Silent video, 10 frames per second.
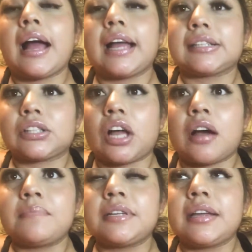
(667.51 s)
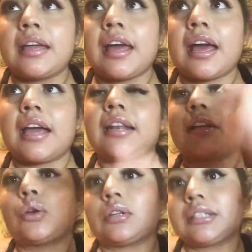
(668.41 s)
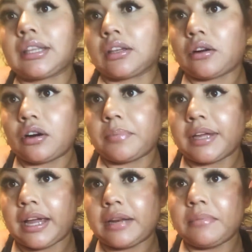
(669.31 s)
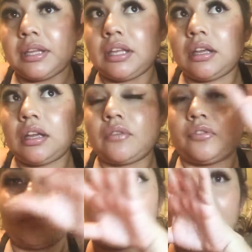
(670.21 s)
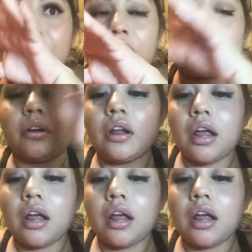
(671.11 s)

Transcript: i stopped and i noticed that the car behind me from my mirror